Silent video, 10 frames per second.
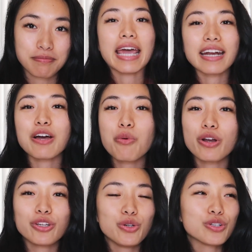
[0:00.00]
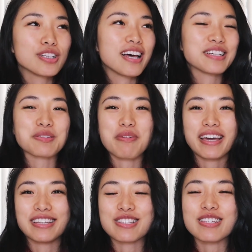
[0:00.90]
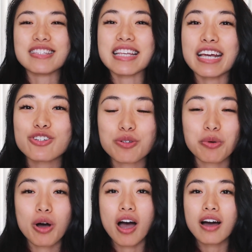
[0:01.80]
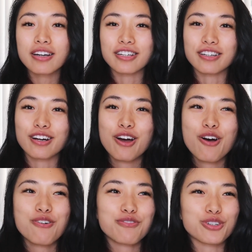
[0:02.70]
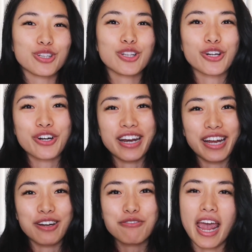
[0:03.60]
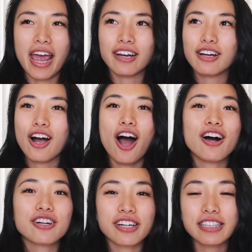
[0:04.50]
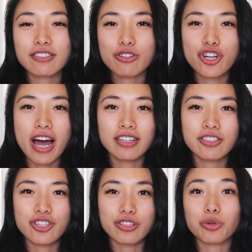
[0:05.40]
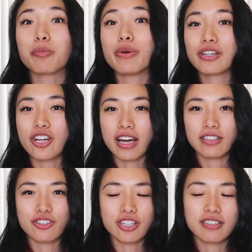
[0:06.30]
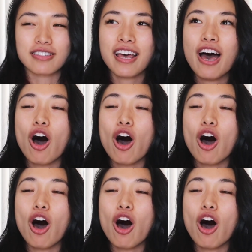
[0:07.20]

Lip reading: And I want to utilize my insatiable hunger for learning and conquering little challenges or big challenges,